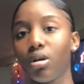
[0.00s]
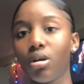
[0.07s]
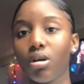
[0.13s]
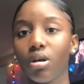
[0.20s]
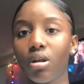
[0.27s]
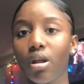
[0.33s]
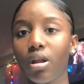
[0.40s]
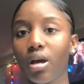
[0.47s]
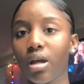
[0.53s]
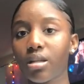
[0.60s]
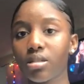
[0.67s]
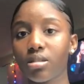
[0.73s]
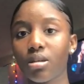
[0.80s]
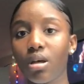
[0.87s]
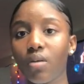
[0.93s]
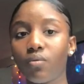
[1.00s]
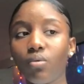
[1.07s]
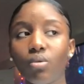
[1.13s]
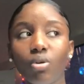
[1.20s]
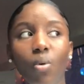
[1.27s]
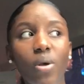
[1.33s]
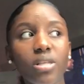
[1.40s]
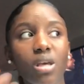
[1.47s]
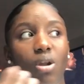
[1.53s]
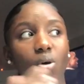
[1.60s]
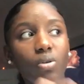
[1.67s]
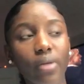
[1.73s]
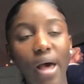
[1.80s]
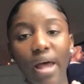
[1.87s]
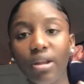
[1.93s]
and all that kind of stuff, you can always get
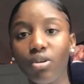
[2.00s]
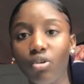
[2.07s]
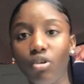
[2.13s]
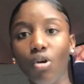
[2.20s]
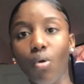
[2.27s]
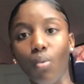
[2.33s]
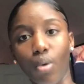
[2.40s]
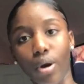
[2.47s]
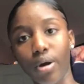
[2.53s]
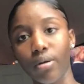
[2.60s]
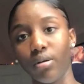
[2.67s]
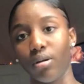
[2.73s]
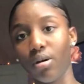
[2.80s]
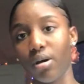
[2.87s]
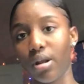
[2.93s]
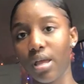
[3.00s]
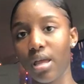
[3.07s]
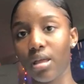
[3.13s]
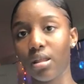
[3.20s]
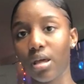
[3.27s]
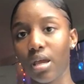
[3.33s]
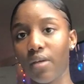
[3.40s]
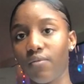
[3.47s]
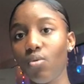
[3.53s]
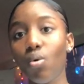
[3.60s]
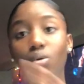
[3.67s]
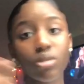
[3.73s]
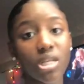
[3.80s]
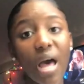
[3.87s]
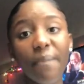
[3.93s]
online and do your work and all that. Like, if you
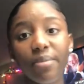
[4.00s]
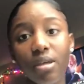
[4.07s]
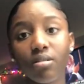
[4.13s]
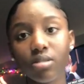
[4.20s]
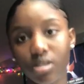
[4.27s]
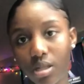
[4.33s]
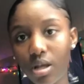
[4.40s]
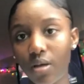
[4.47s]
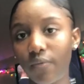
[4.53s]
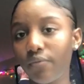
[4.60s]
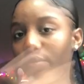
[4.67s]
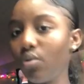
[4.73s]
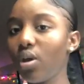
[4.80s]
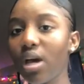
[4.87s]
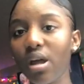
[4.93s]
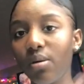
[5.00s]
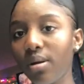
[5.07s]
on top of your stuff, you ain't gotta